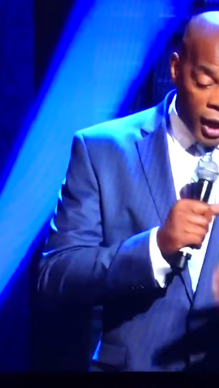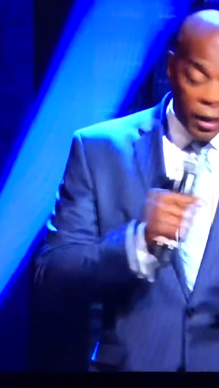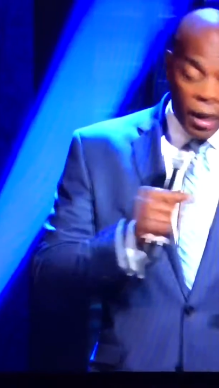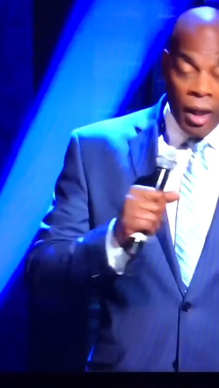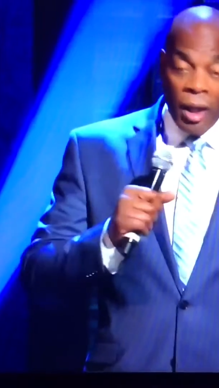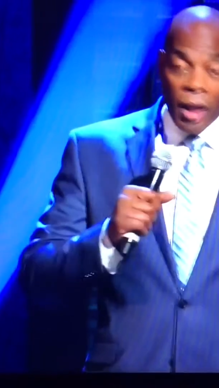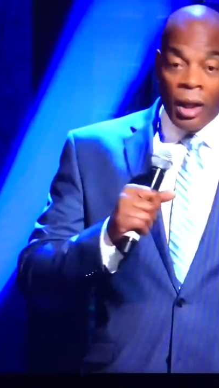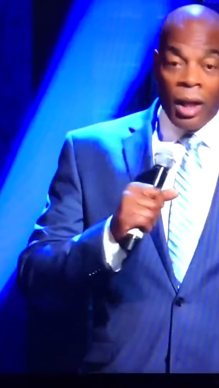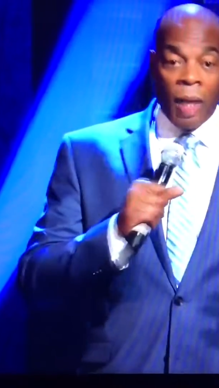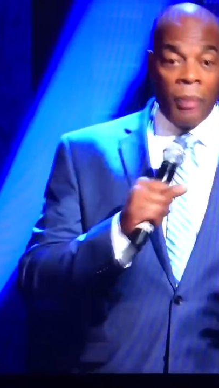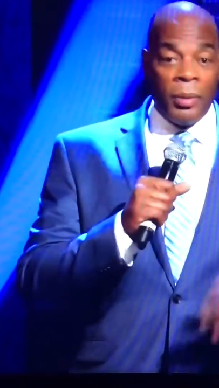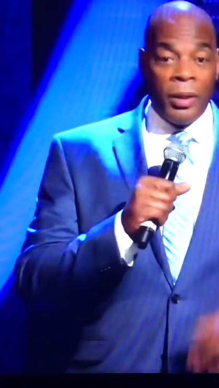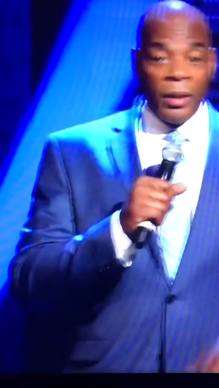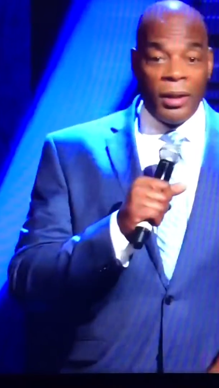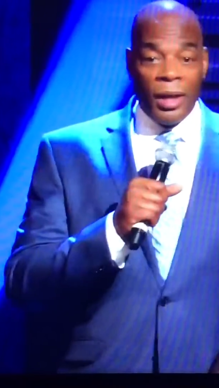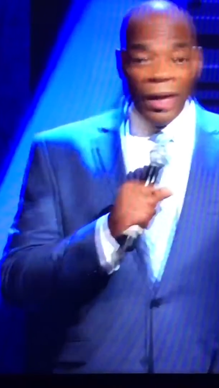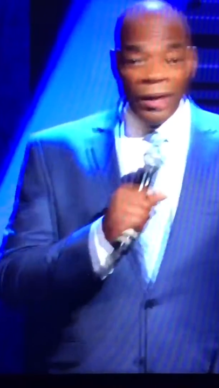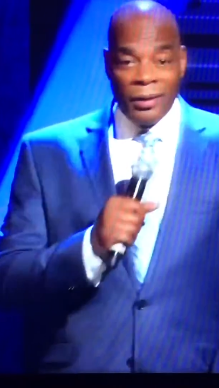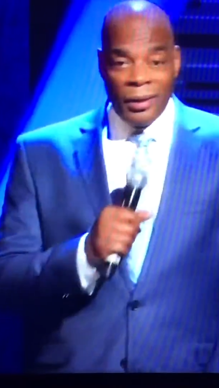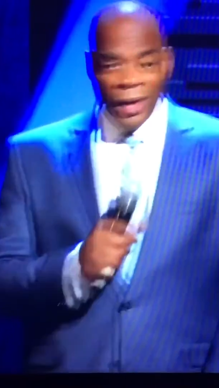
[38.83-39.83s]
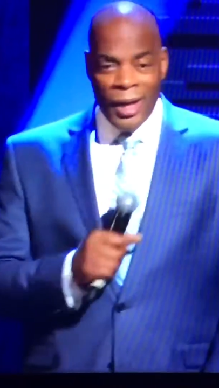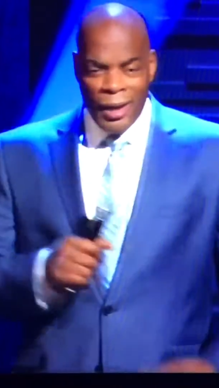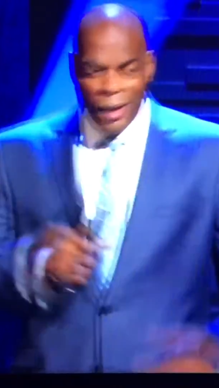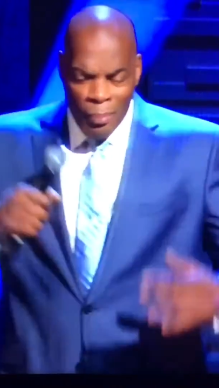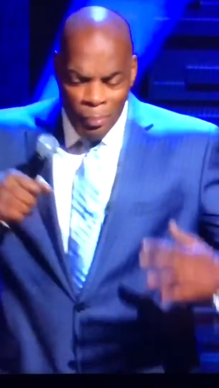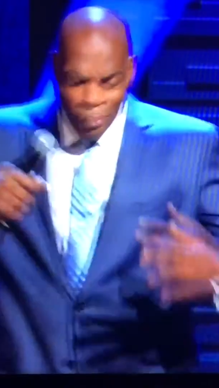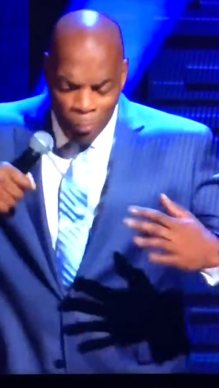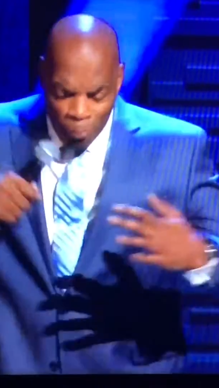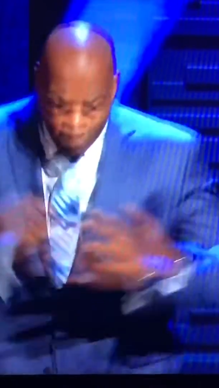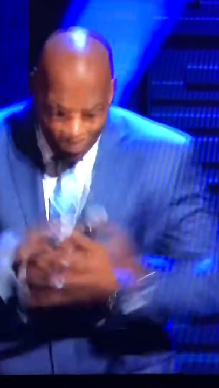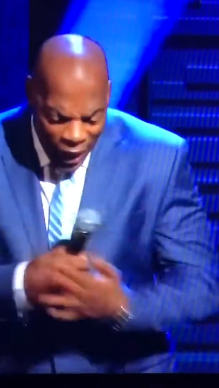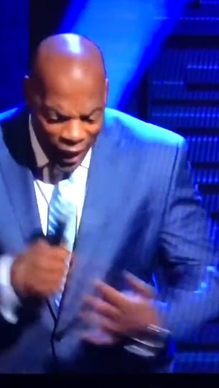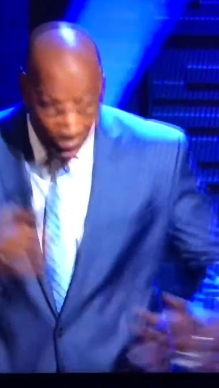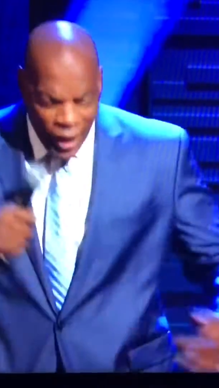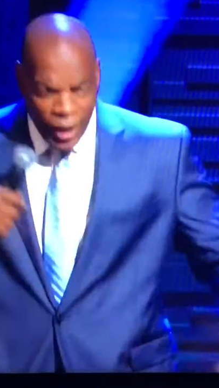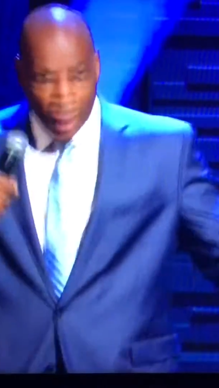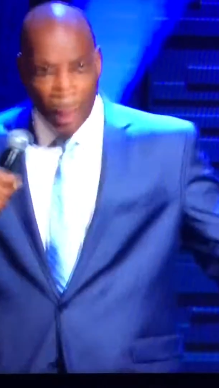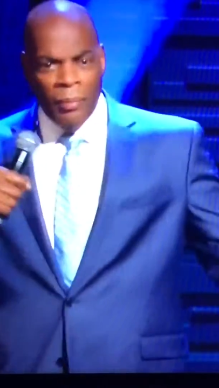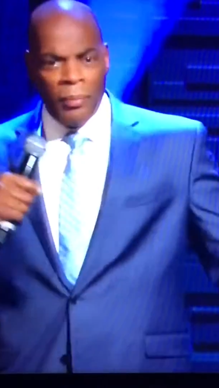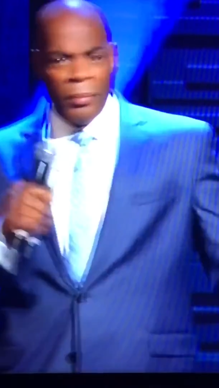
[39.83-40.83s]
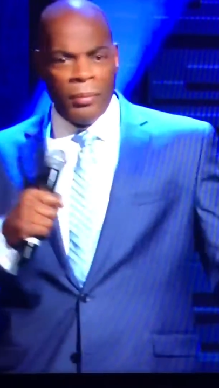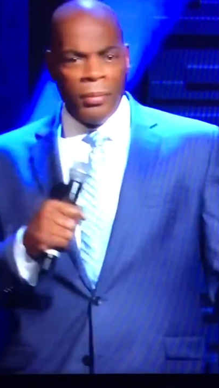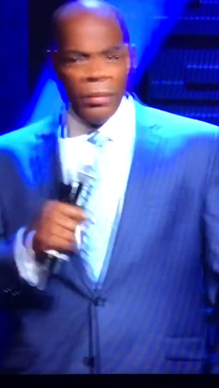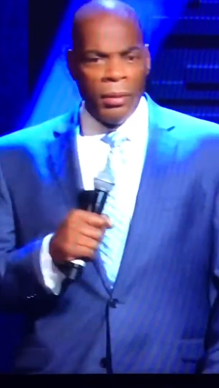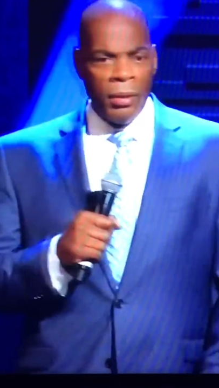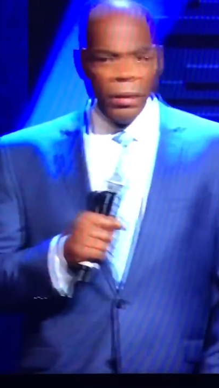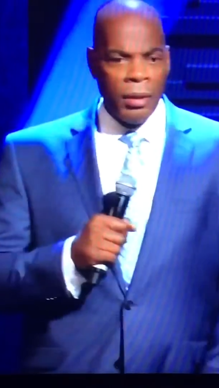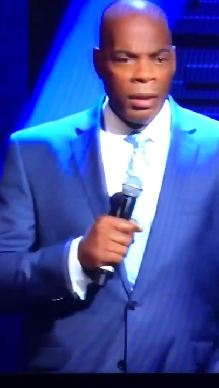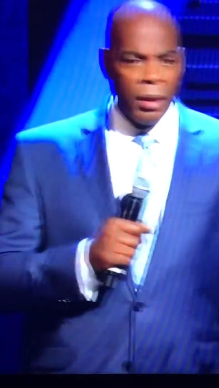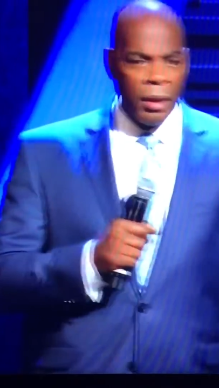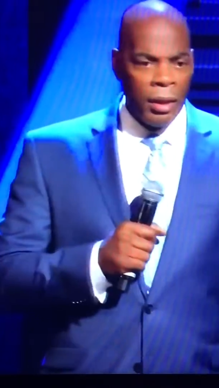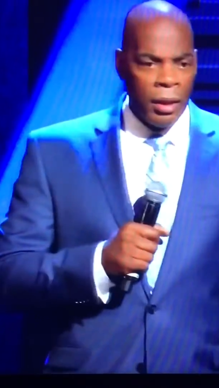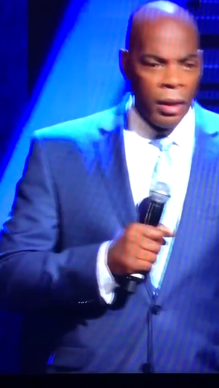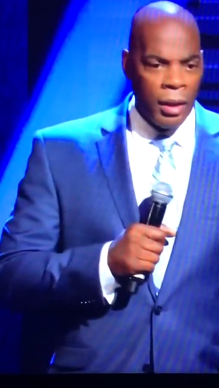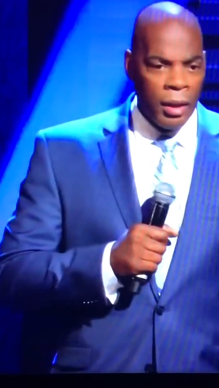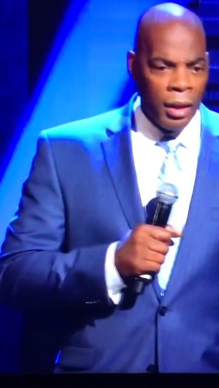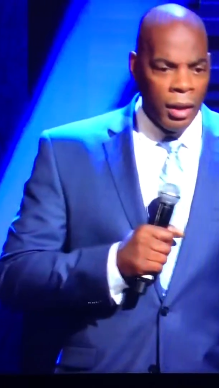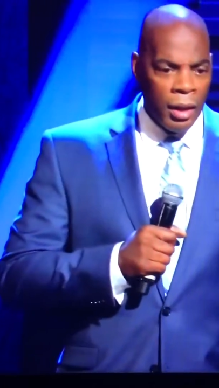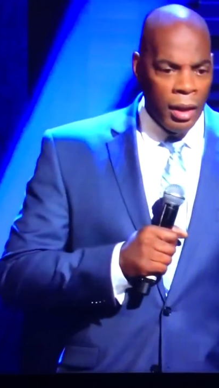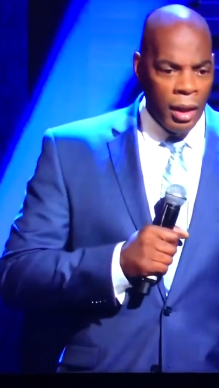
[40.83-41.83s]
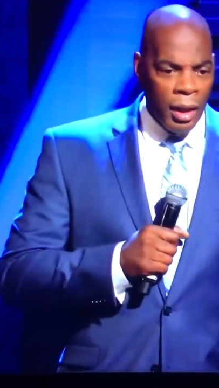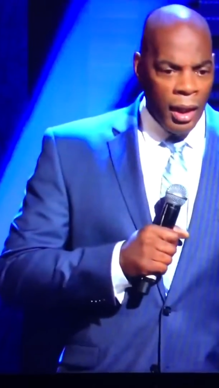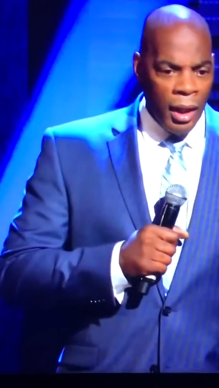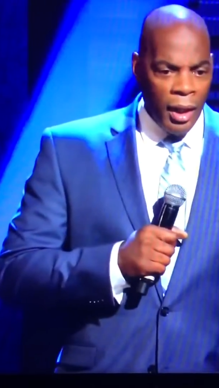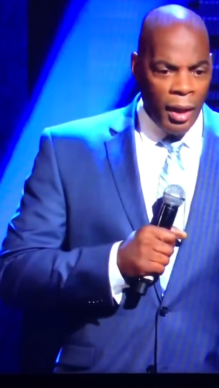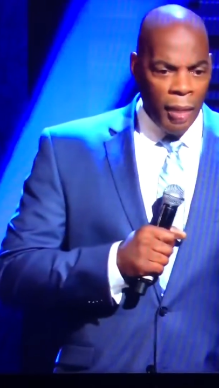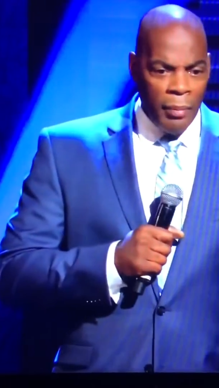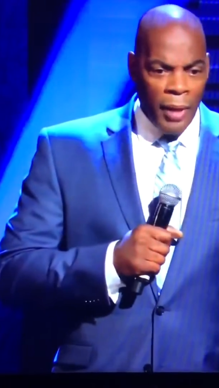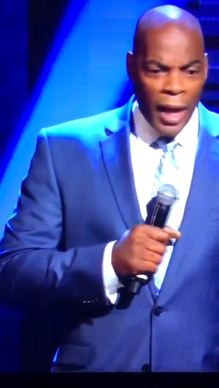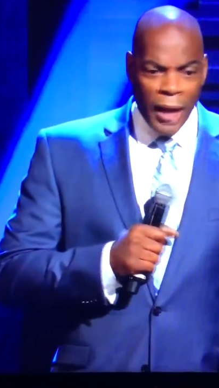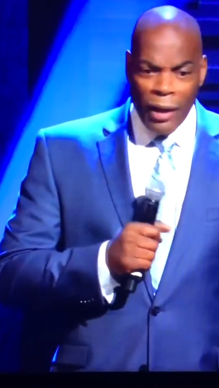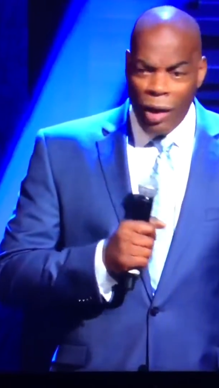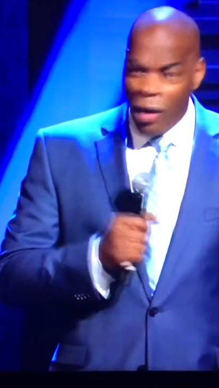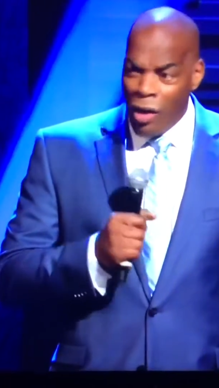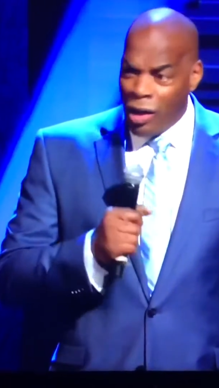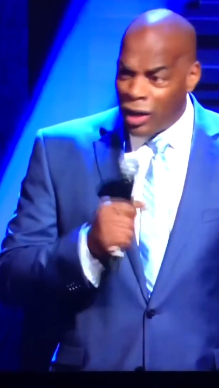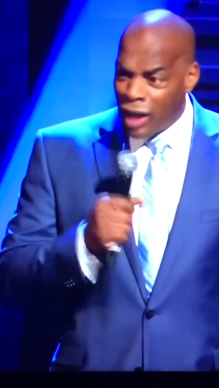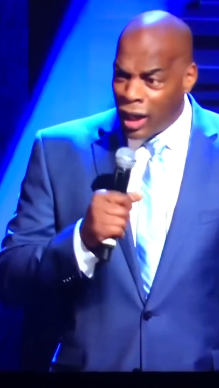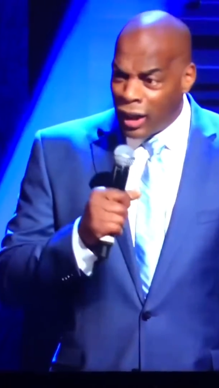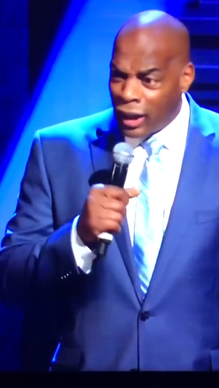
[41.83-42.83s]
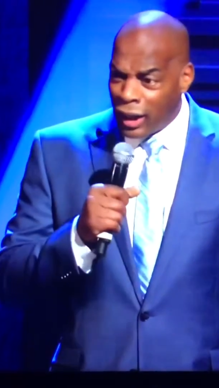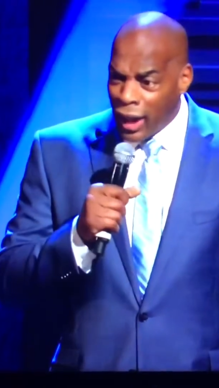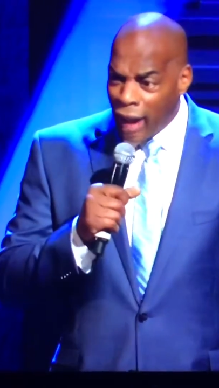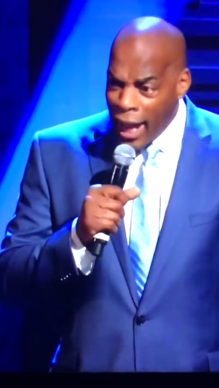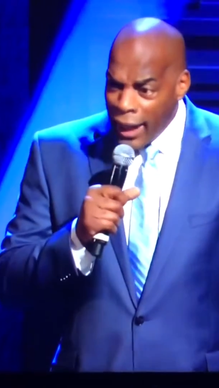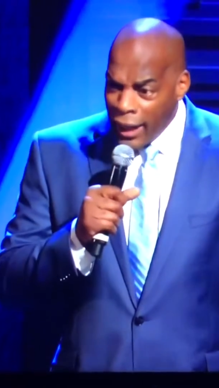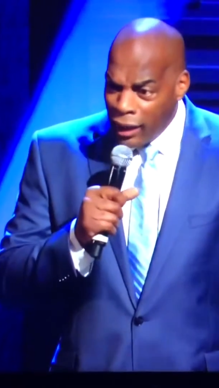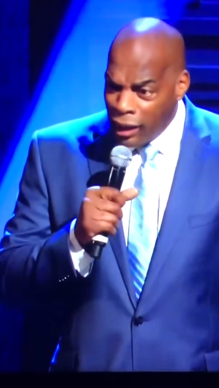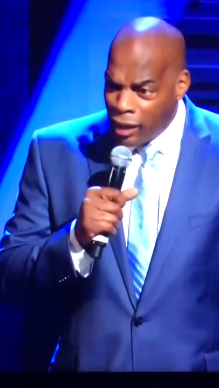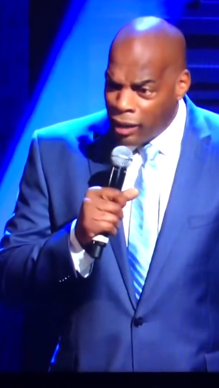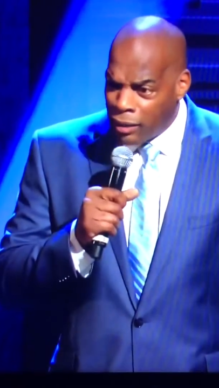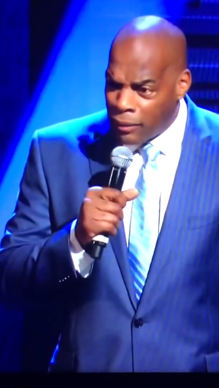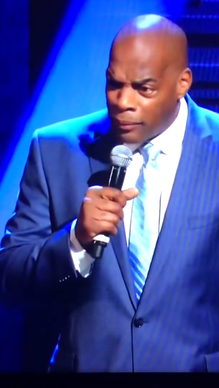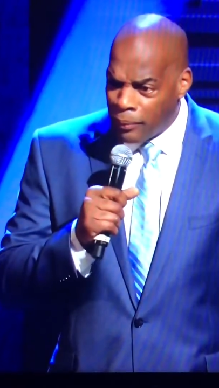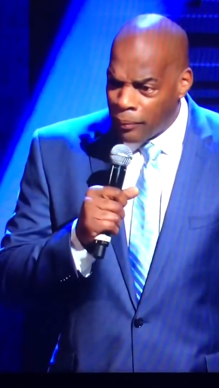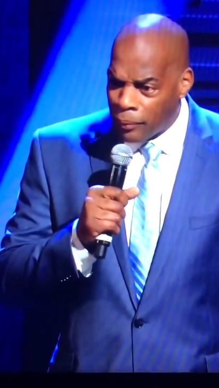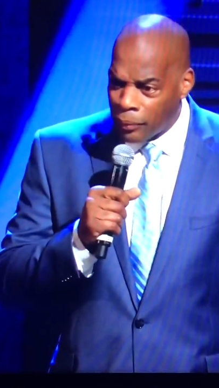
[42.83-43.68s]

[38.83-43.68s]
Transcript: A couple of days later, bam. And I'm like, on a like?